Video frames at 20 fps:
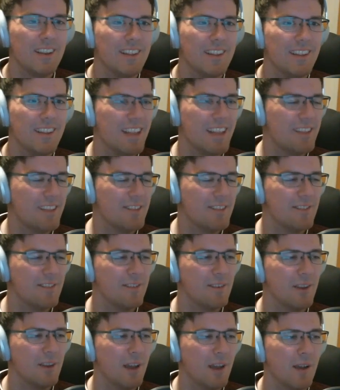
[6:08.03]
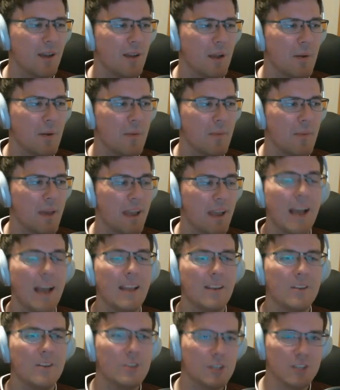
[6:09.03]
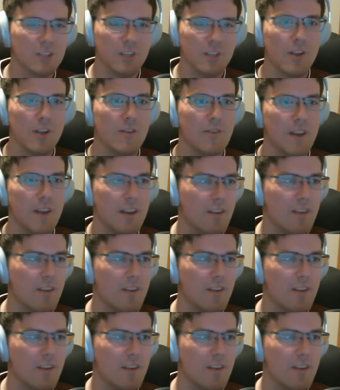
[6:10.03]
that's coming back. Just to clarify to